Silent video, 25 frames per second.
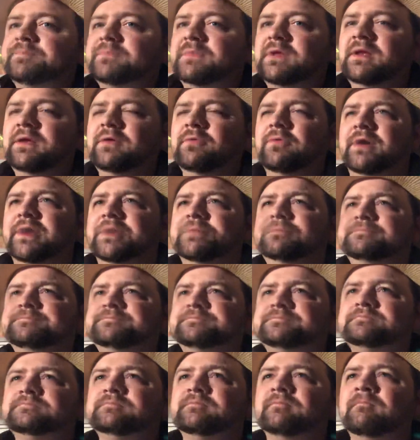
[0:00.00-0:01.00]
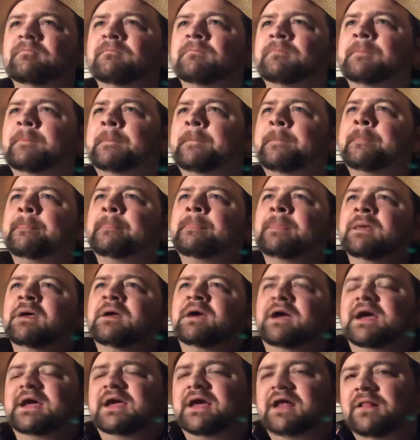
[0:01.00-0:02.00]
Anyway,
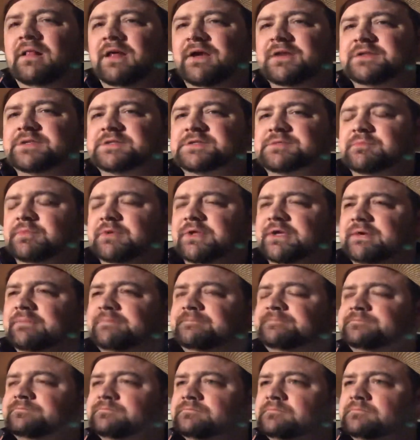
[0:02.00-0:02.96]
I kind of like this blend.